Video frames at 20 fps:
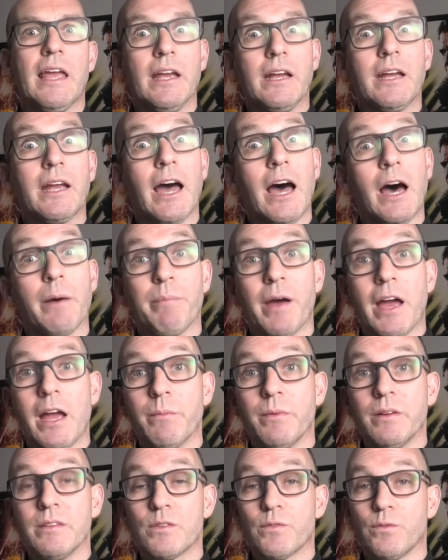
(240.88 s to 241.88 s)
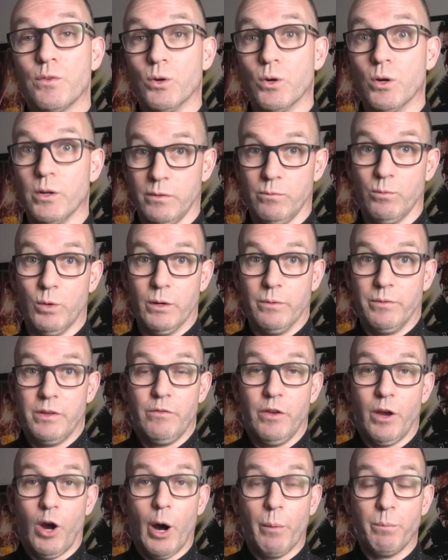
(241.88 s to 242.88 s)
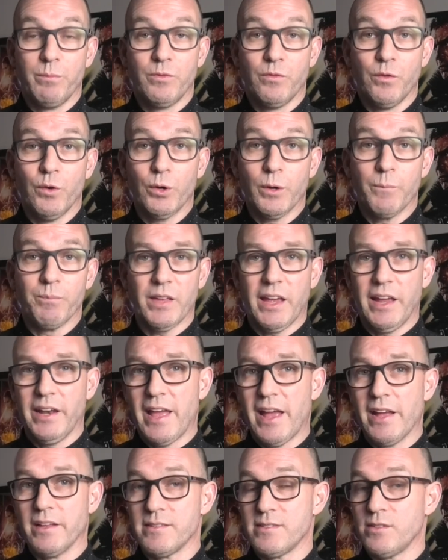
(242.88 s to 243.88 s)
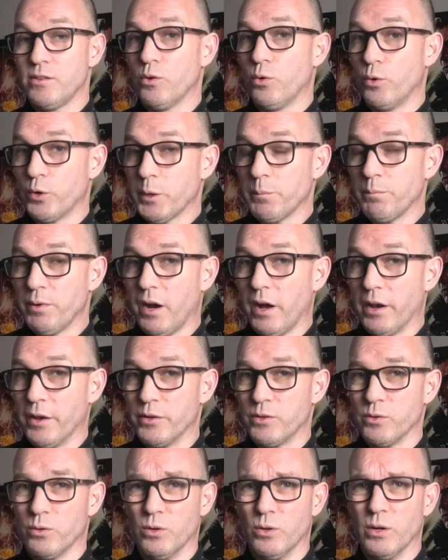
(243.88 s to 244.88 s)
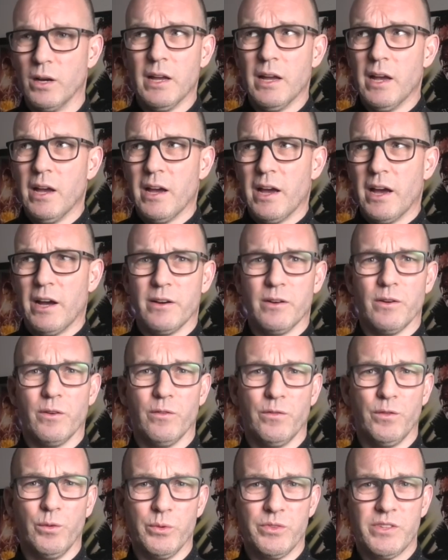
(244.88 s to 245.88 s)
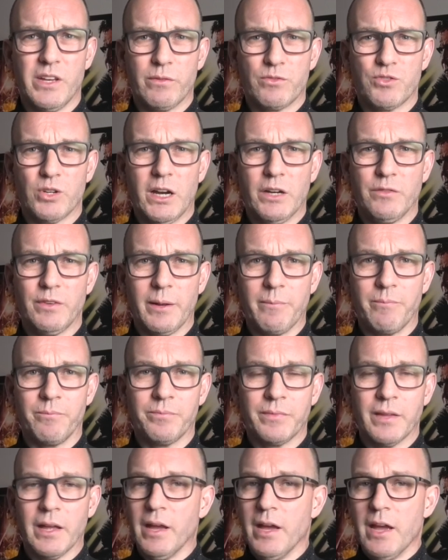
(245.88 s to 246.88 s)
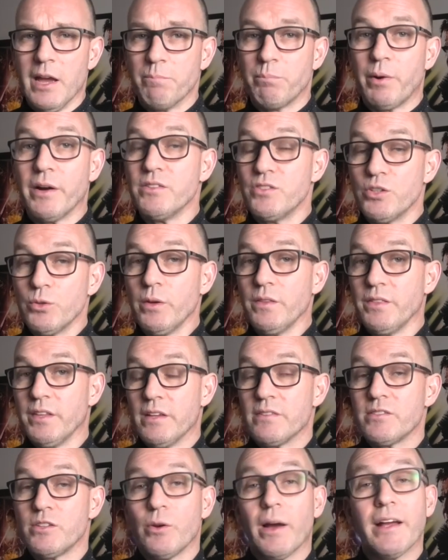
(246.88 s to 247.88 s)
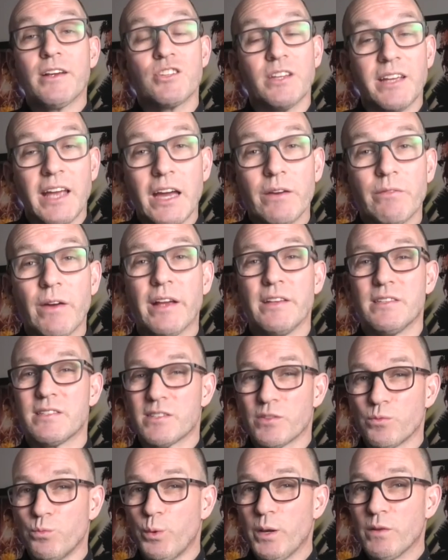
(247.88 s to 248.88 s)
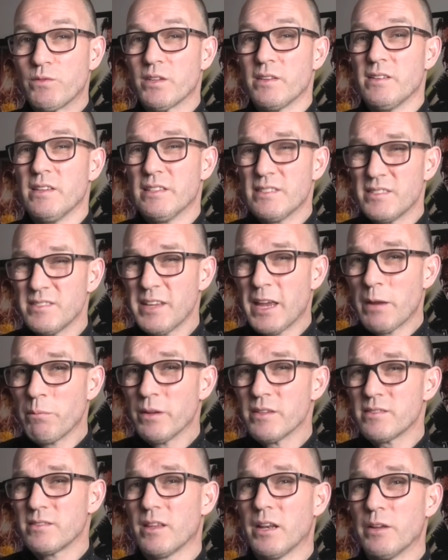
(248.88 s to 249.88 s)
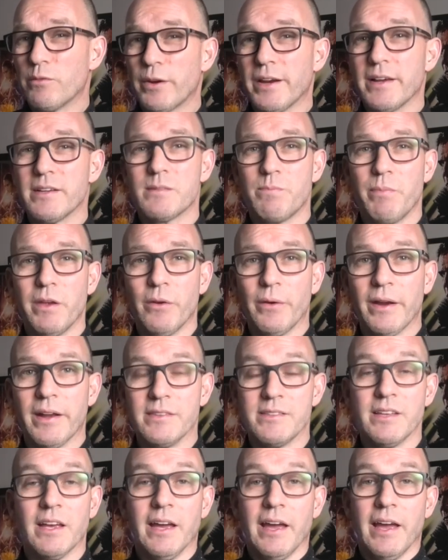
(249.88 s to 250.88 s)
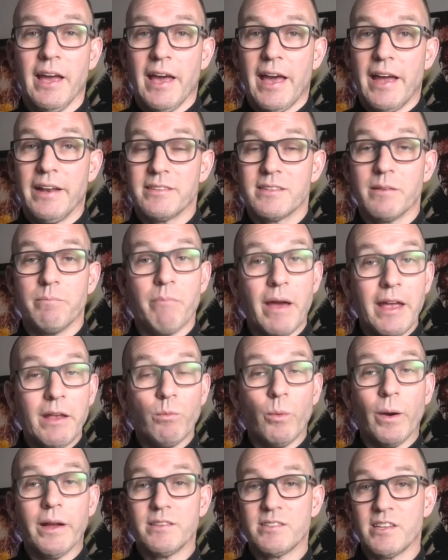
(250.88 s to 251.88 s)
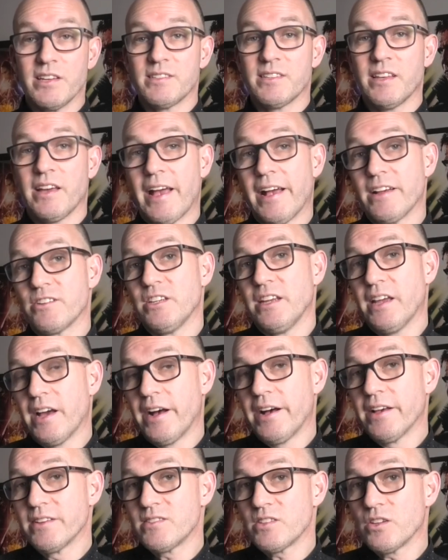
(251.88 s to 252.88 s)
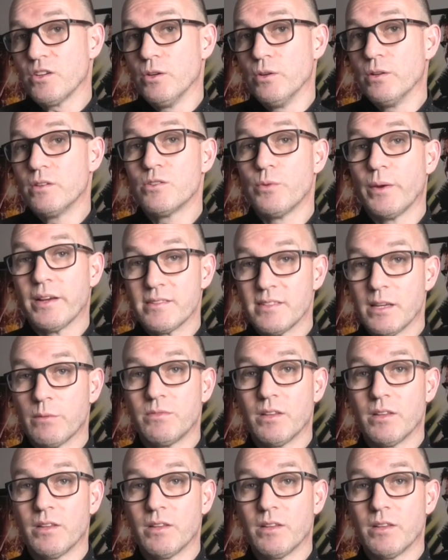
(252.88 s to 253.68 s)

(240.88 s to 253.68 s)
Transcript: in-car payments for, well, if you opt for enhanced autopilot or full self-driving. By doing this, you actually have a swift, seamless delivery experience. And it's the main way Tesla actually asks you to accept